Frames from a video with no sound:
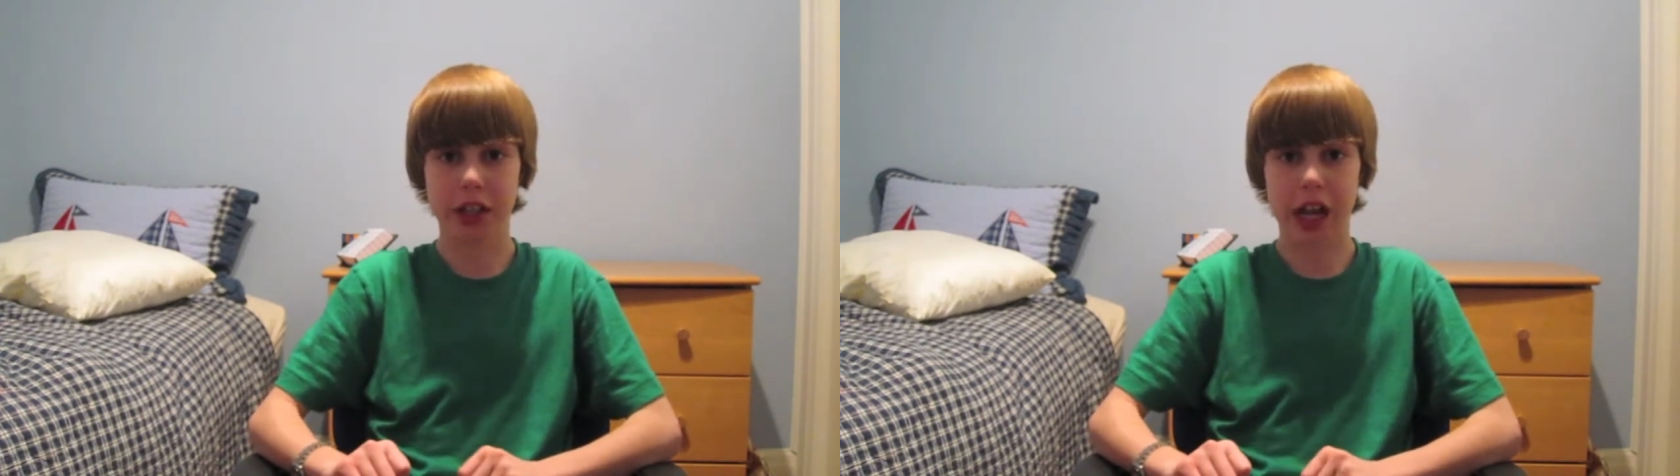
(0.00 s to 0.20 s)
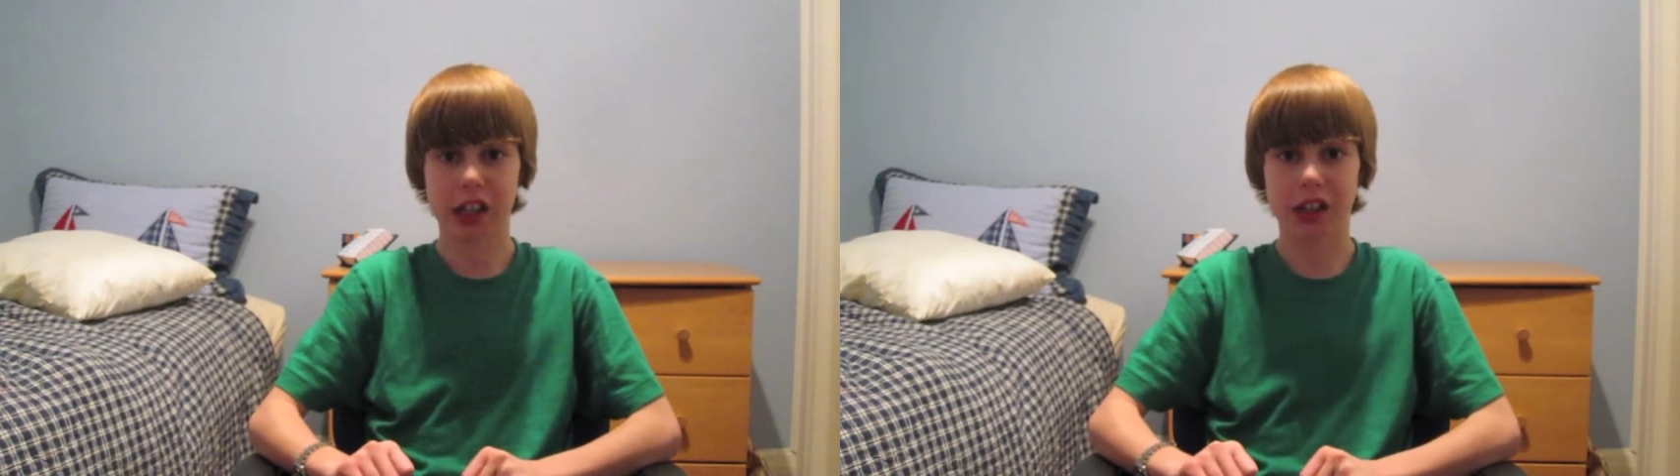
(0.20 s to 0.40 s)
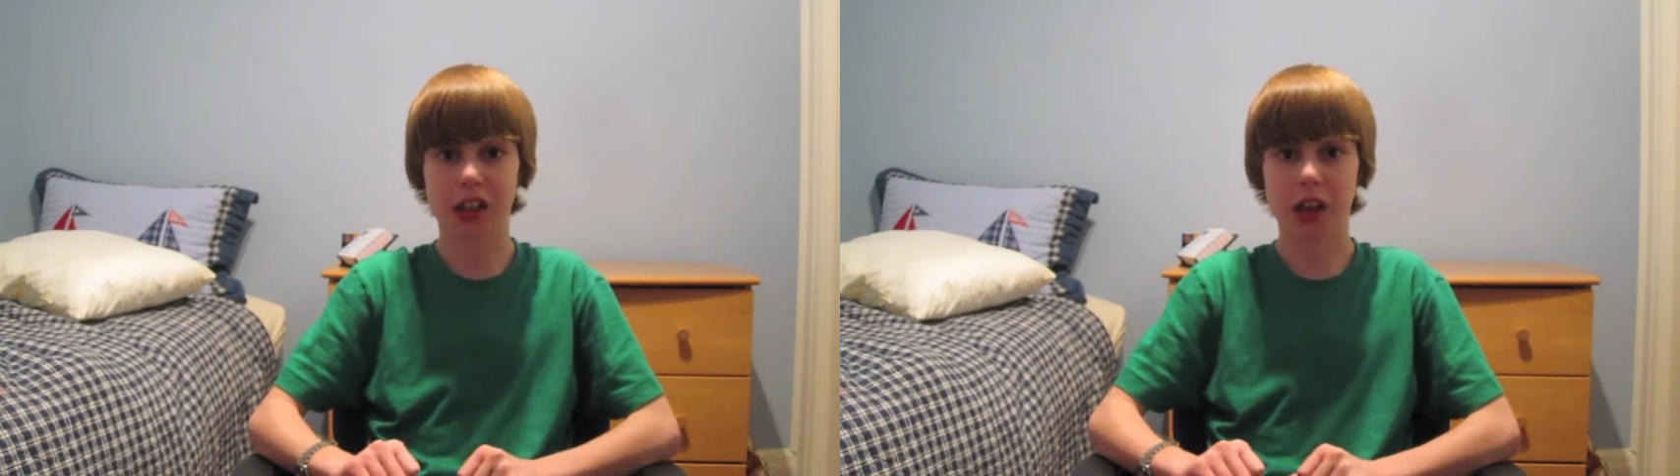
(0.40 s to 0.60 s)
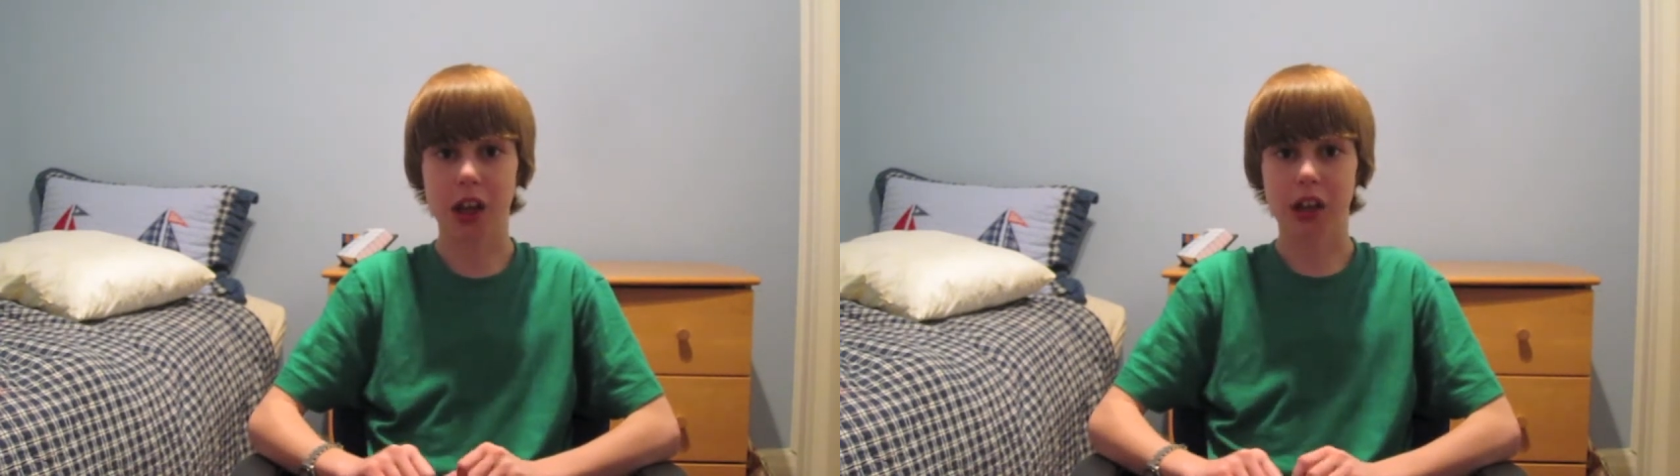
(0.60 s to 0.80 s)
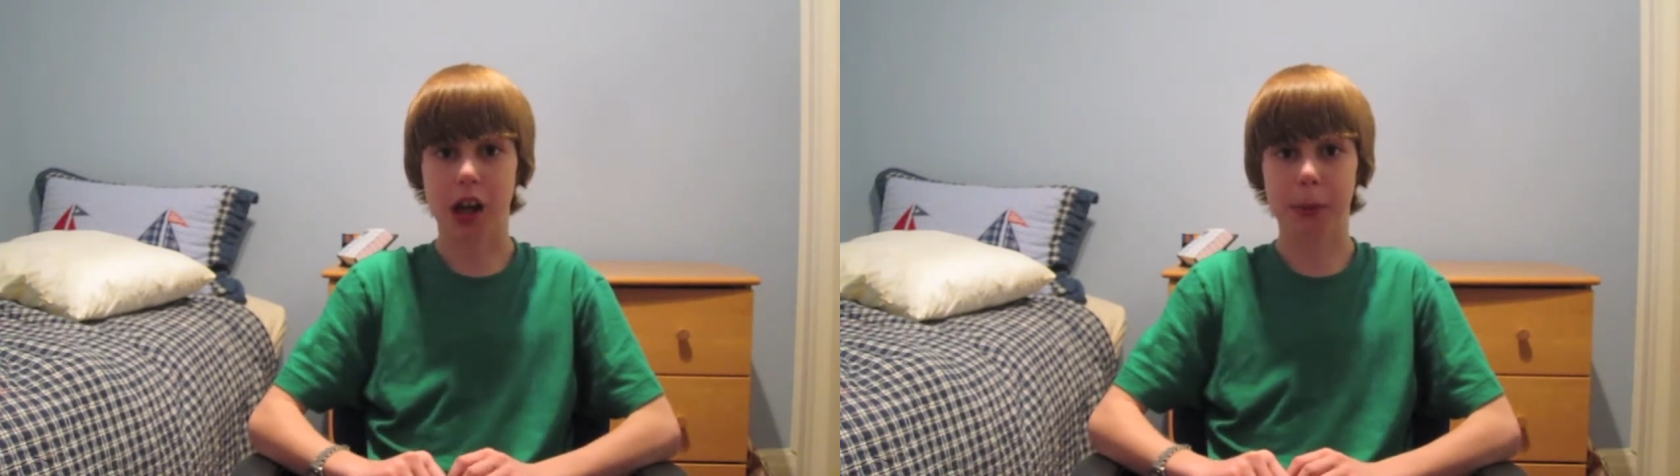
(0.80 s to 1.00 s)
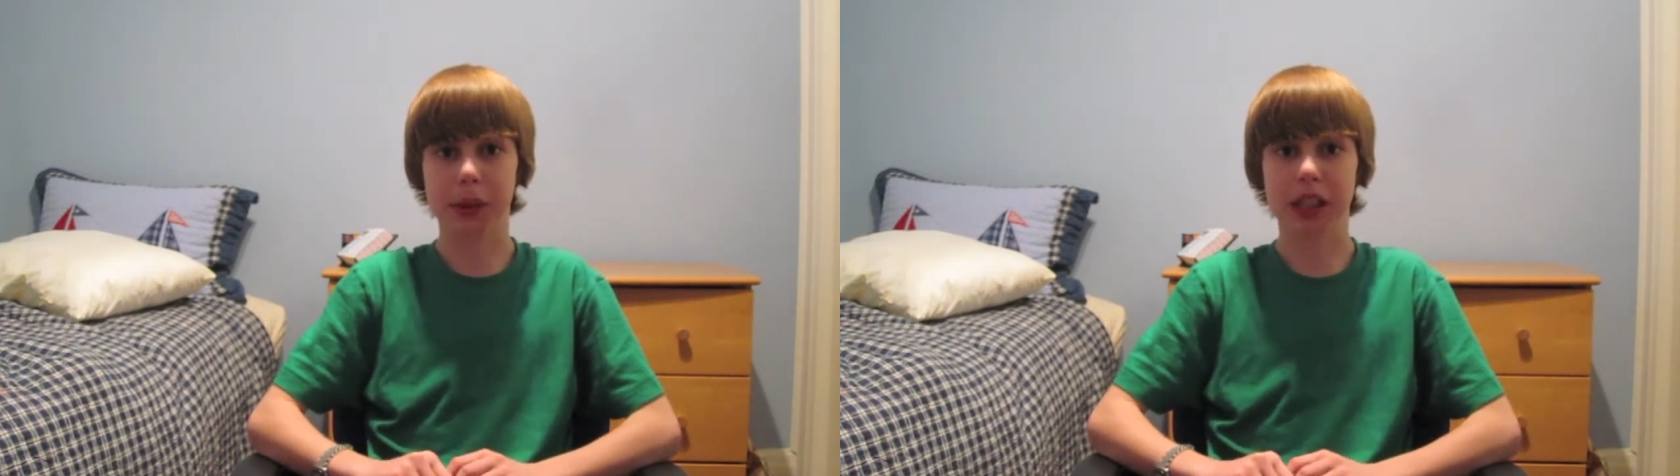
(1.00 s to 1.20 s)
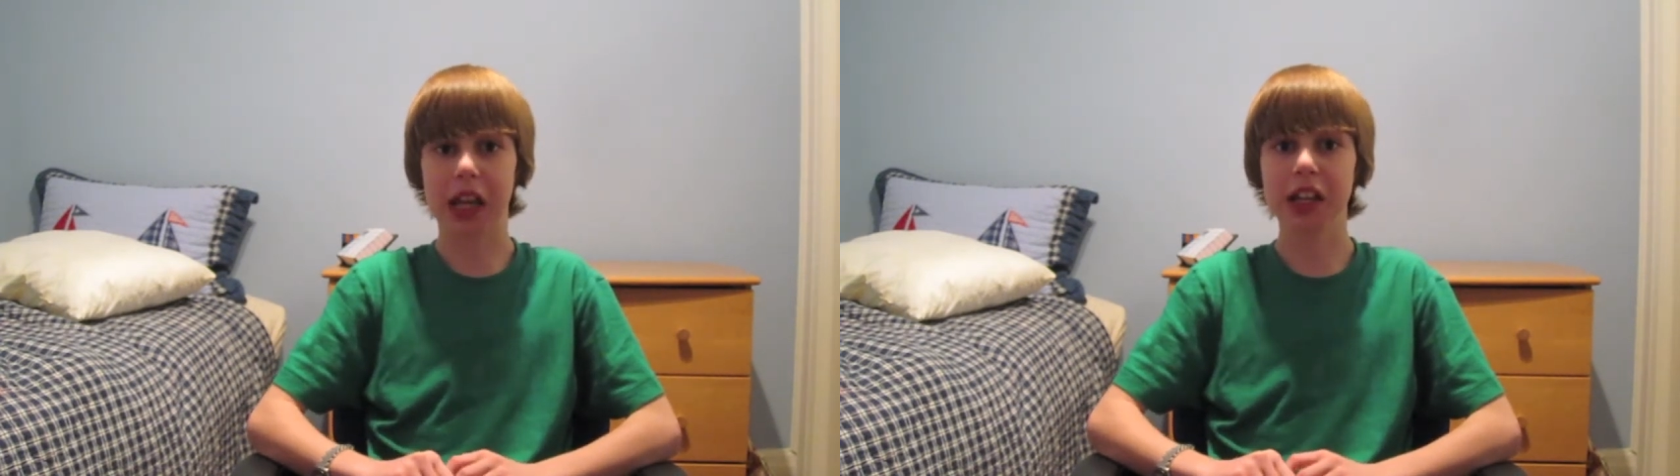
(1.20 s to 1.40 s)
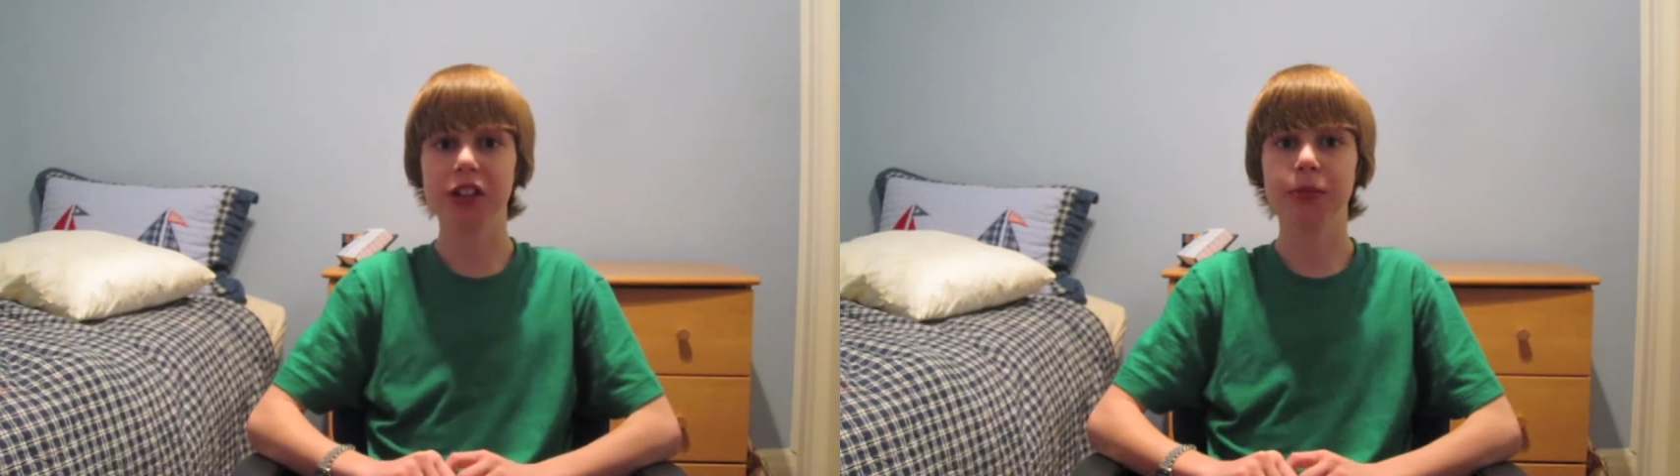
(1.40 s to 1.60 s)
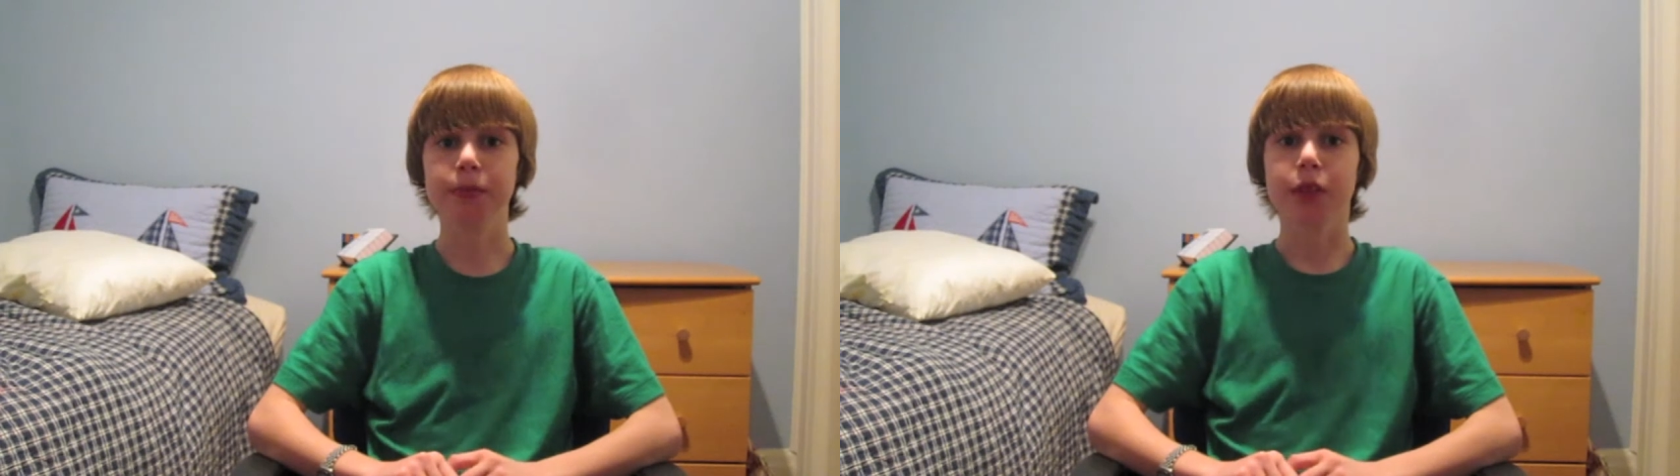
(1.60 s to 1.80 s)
next couple days.